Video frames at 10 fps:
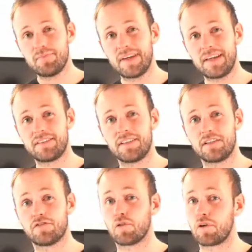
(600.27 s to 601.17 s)
Is it
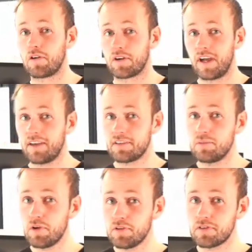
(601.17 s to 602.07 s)
for our
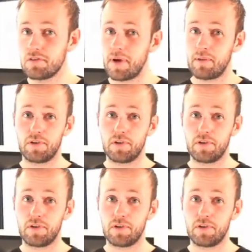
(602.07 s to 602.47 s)
customers to be able to